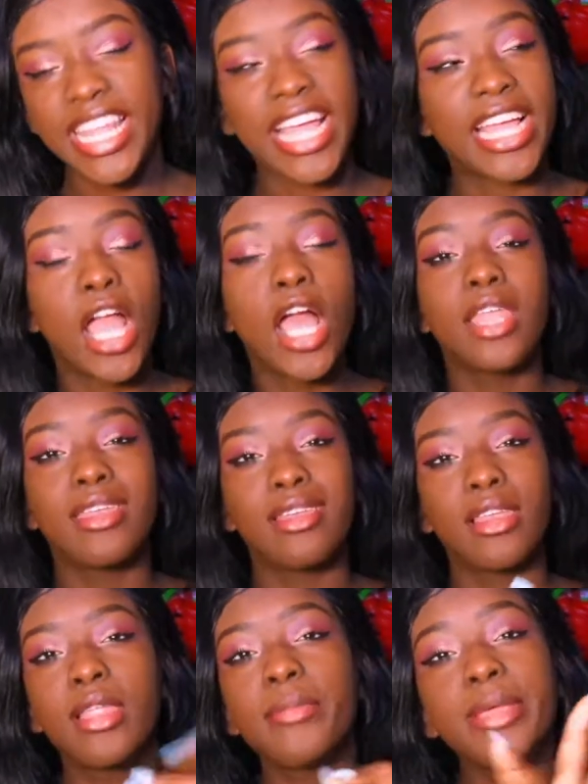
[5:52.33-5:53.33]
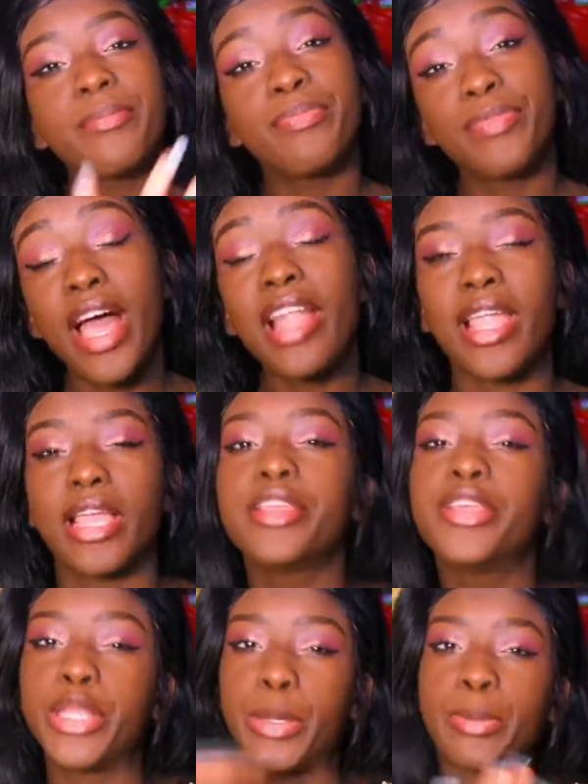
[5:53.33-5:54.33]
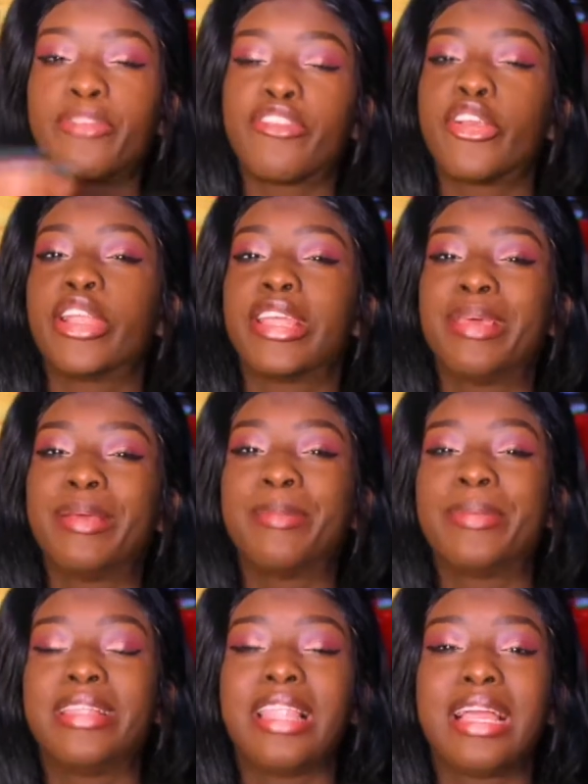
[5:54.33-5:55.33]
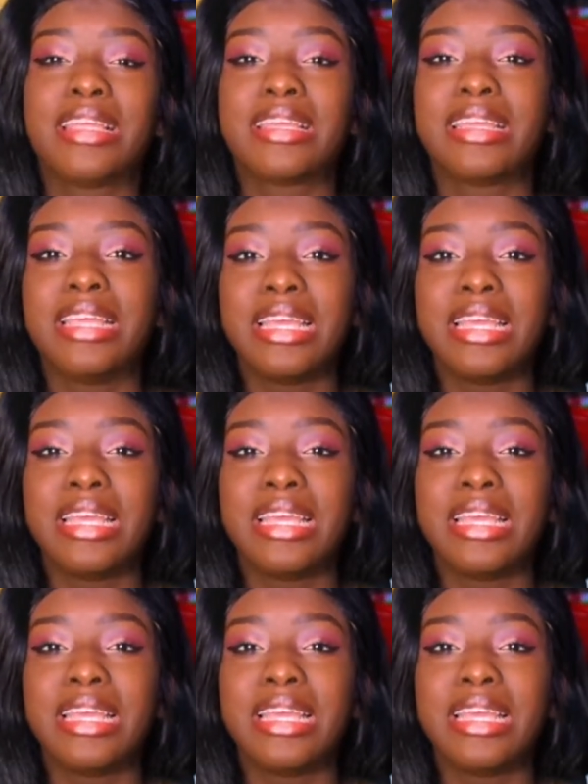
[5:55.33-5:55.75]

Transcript: Like, let me, not like, you know, pervert it, but like,